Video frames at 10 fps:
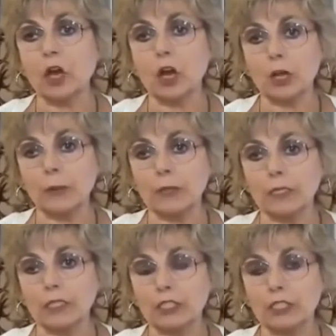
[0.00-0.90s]

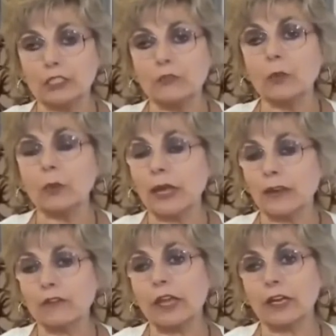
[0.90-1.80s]
CARB initiative, where we
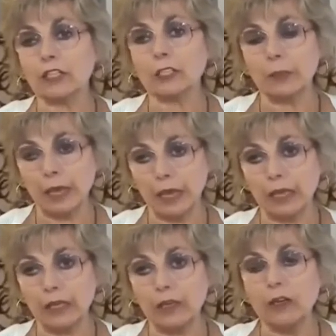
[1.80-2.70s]
have to actually
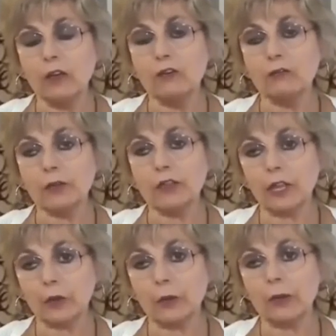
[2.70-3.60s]
pay for
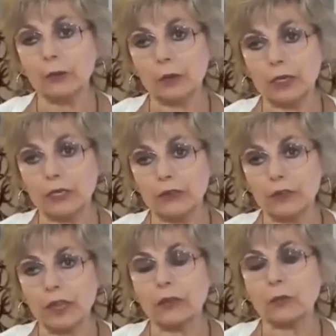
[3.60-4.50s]
the air we
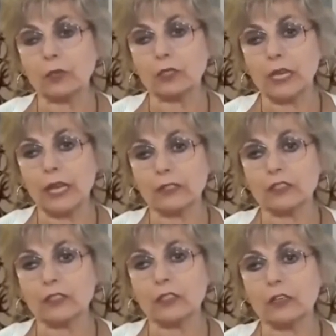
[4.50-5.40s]
breathe, and we're
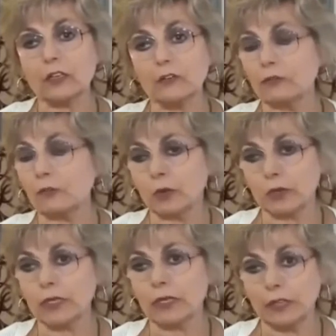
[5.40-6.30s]
taxed
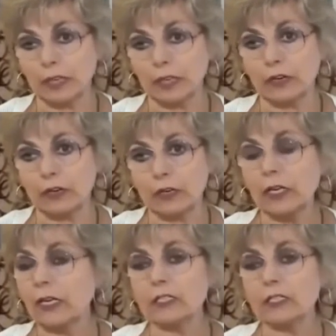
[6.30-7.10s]
for the air.